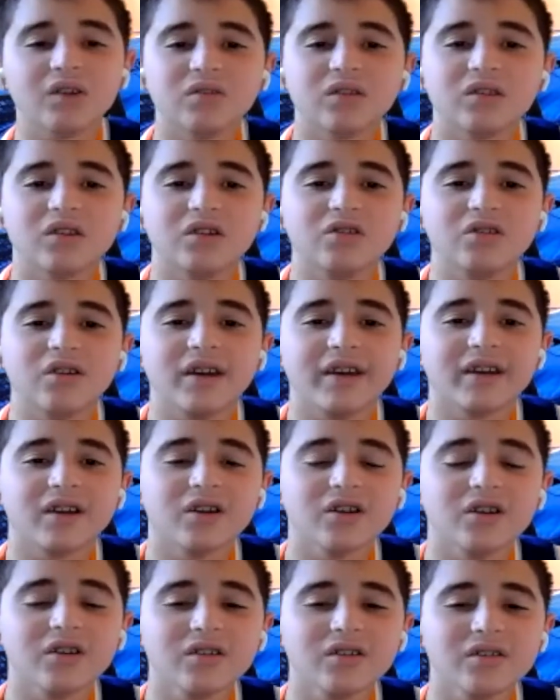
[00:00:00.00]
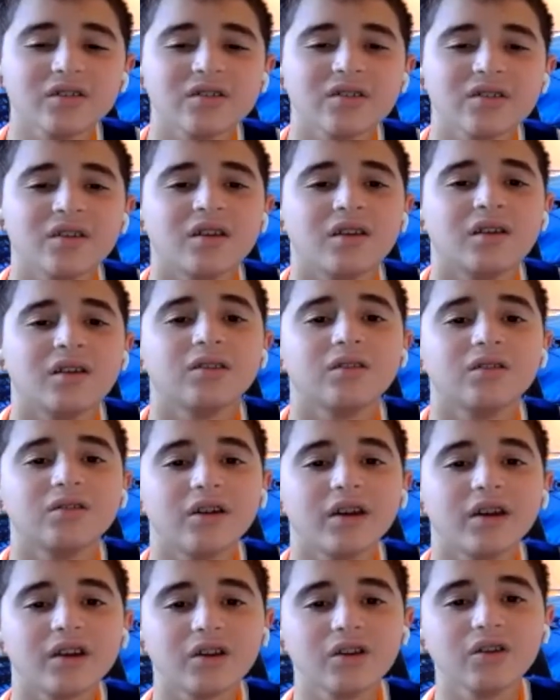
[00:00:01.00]
with the Lakers. The
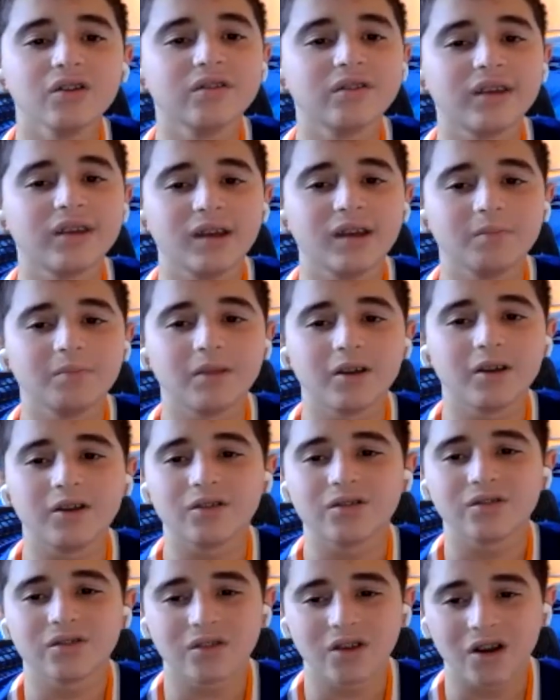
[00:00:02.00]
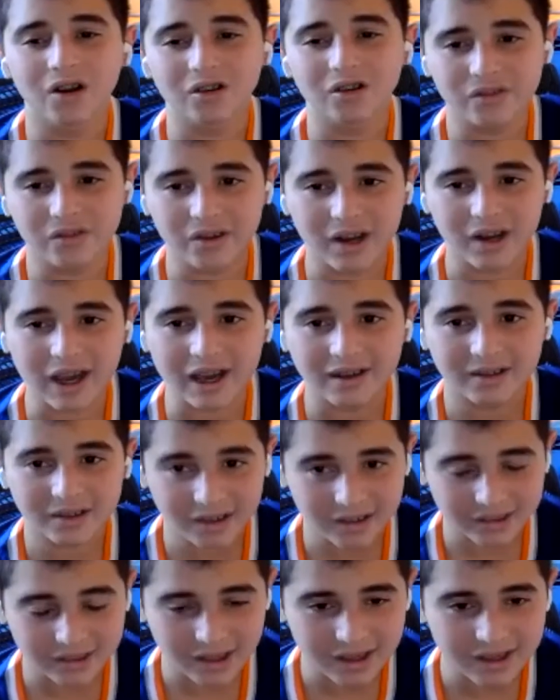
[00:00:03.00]
Lakers keep their stars in that.
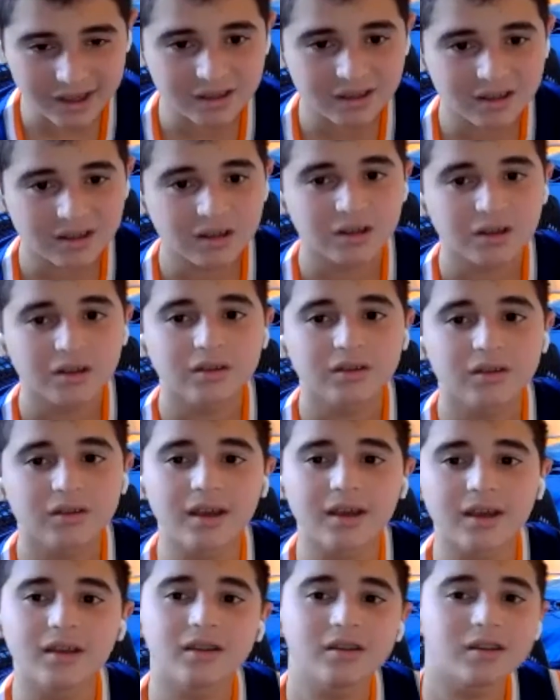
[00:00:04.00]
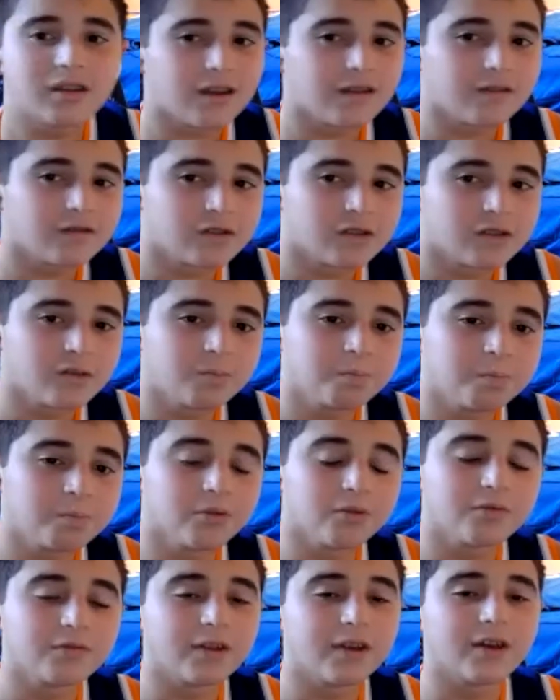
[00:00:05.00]
Like they've
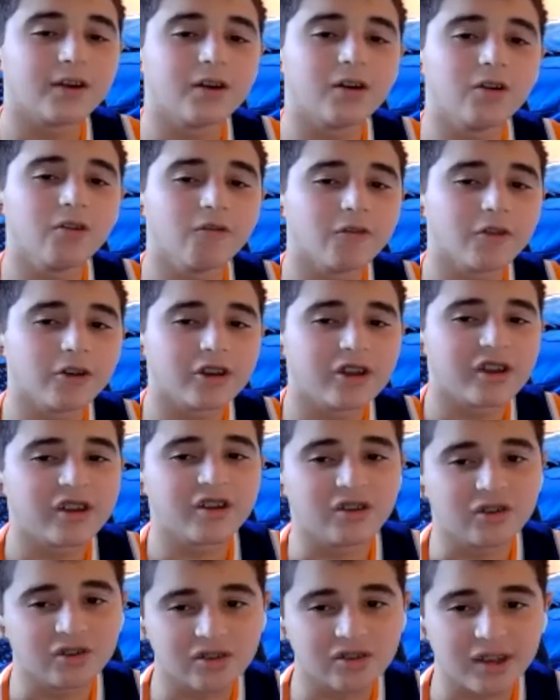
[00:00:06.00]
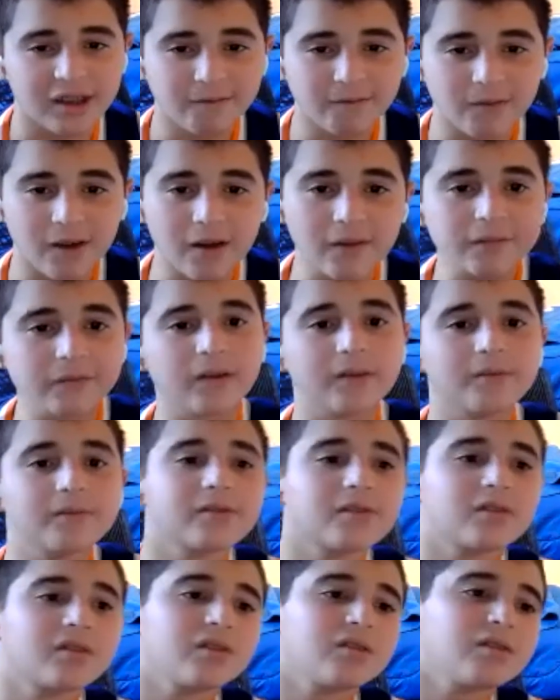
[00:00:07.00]
proved it over the years. They went from
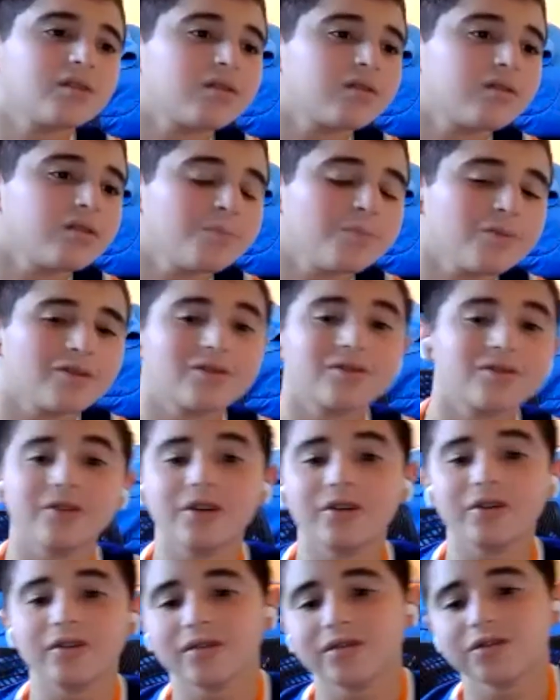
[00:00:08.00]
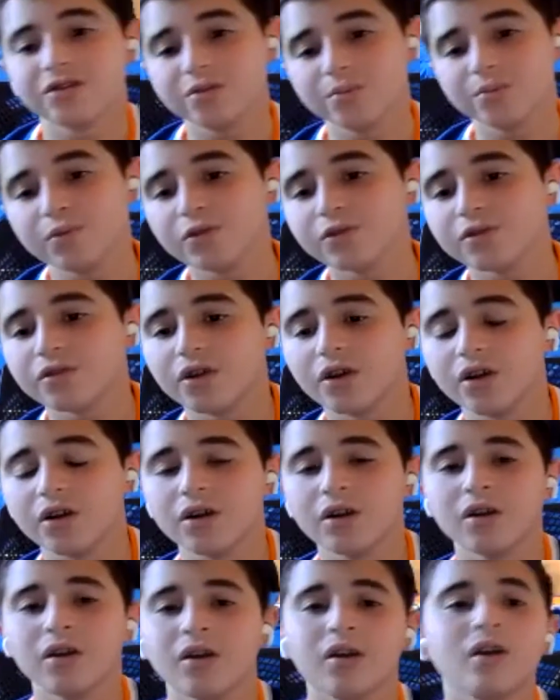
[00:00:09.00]
superstar to superstar,
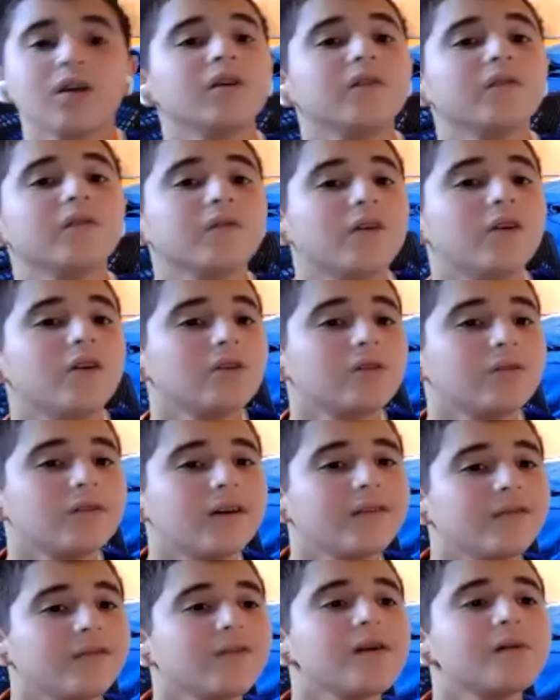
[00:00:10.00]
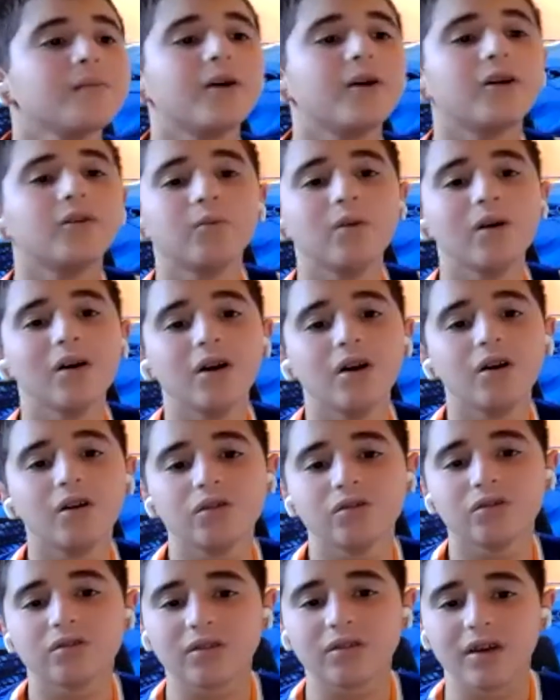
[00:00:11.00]
all the way from
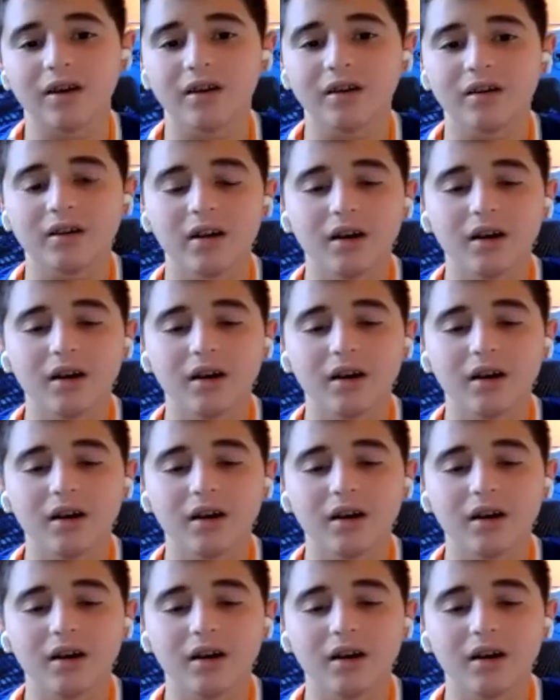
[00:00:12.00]
Wilt to